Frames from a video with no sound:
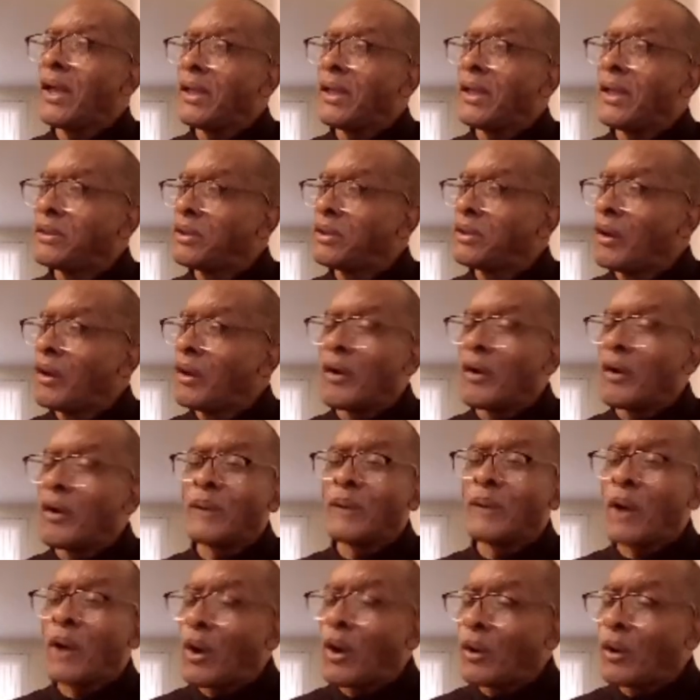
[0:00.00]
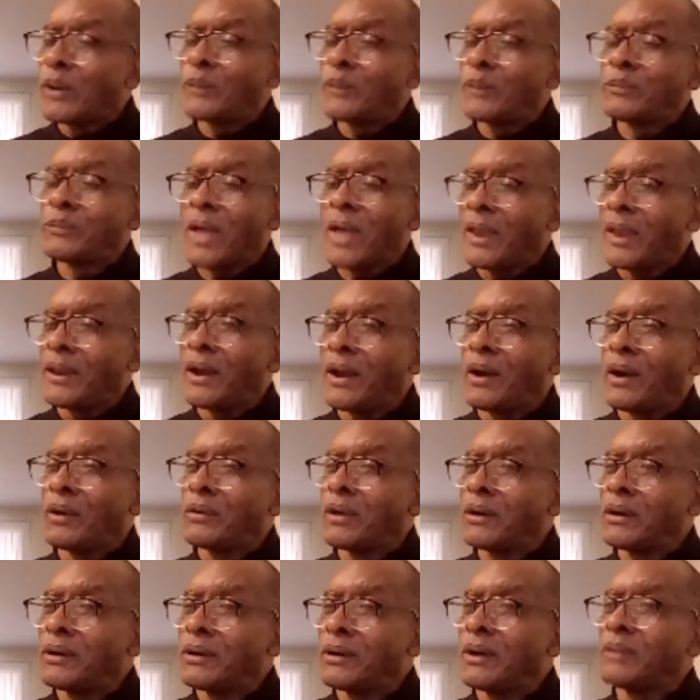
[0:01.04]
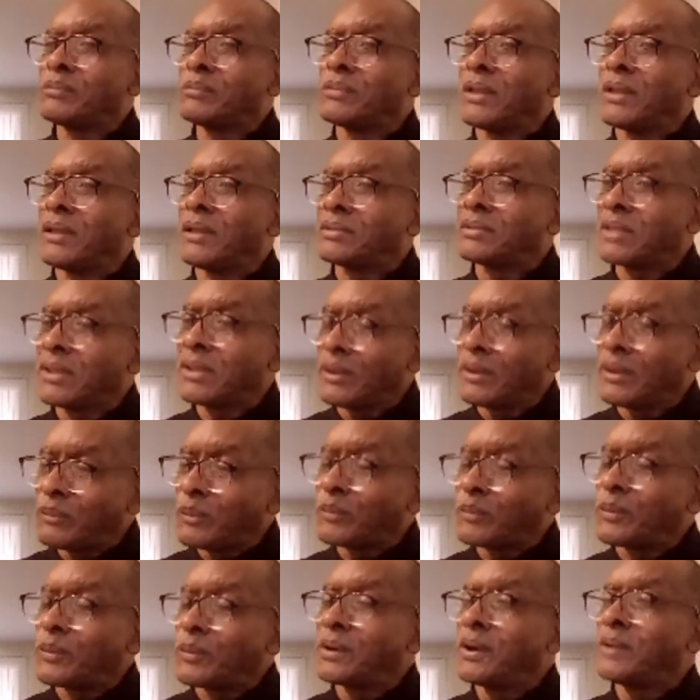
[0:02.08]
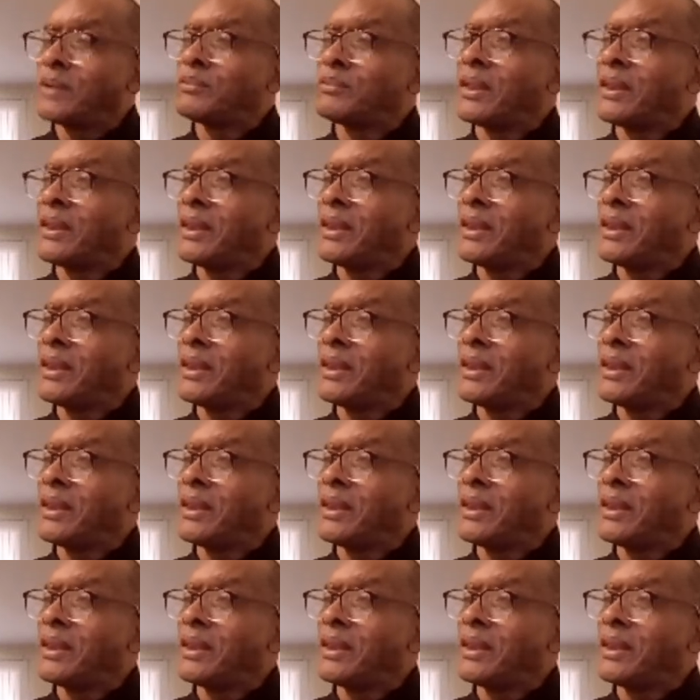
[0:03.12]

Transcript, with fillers: You can hug them, and you don't have to hold them that long to hug them.